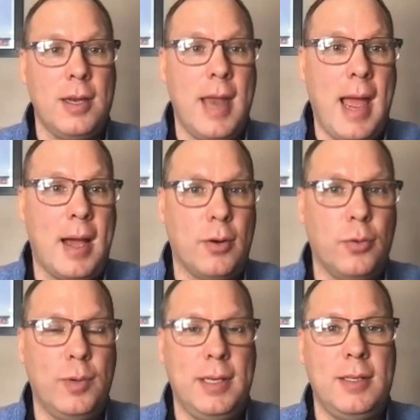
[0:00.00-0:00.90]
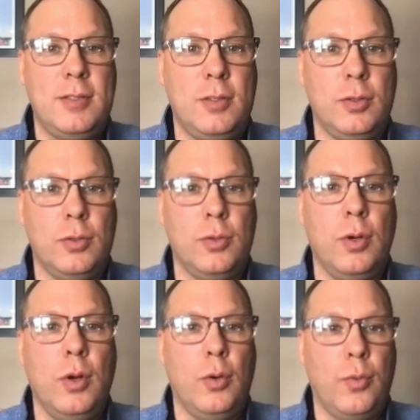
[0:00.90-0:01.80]
now we need to
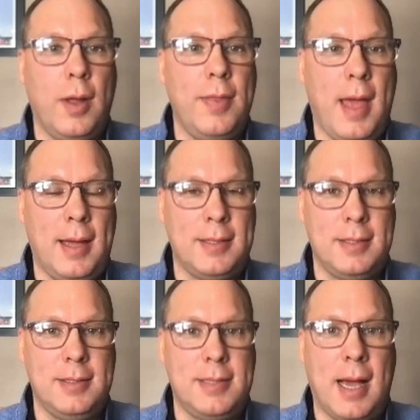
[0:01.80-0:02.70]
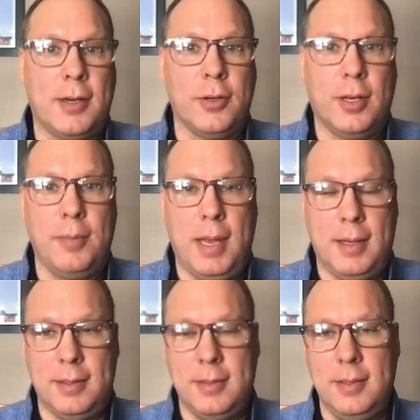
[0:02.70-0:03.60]
run that docker
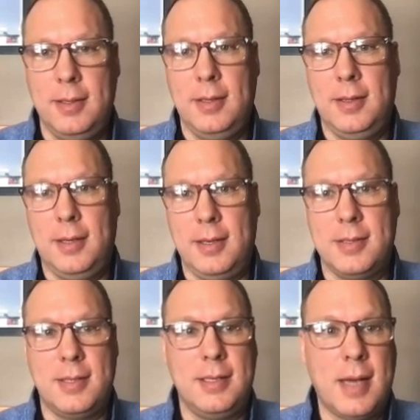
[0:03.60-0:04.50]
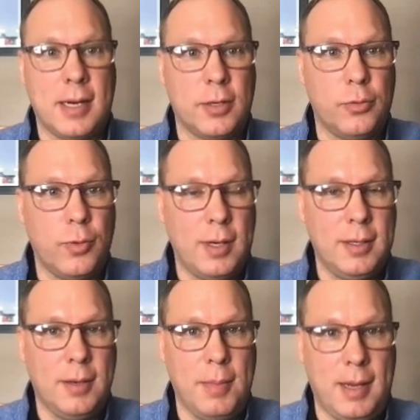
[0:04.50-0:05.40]
command that is the docker
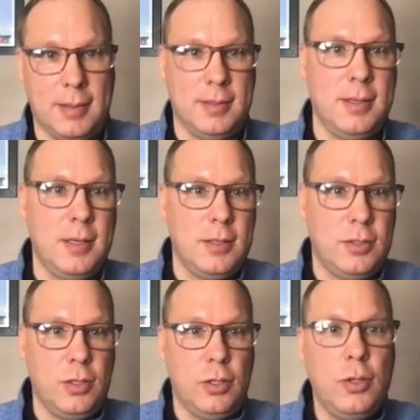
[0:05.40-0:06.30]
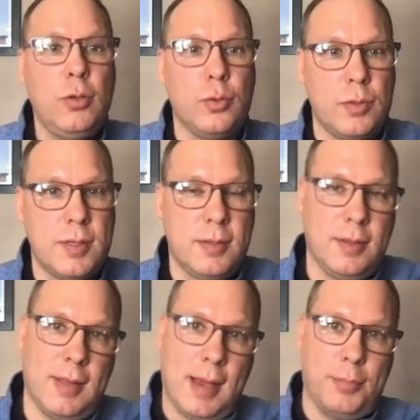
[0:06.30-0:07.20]
run command to use
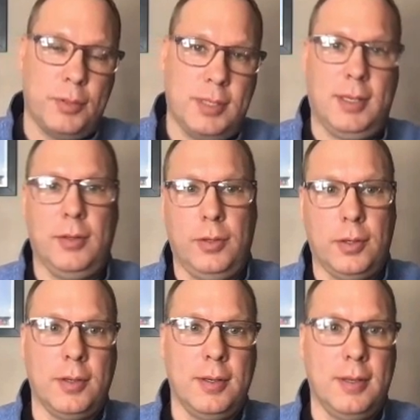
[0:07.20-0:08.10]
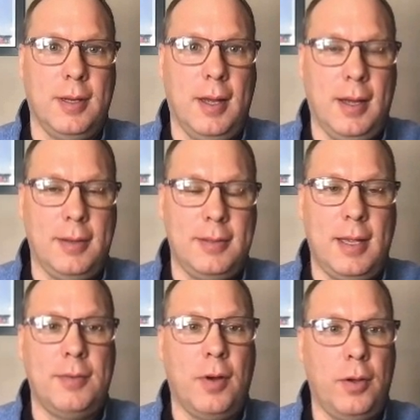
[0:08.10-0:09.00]
that particular
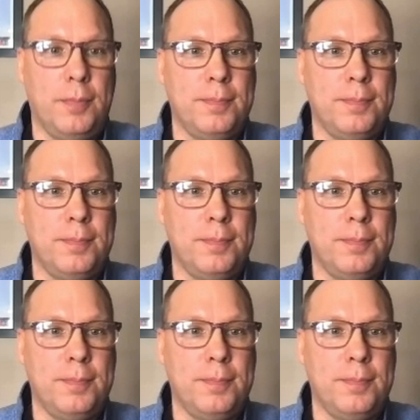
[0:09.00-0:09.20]
data volume.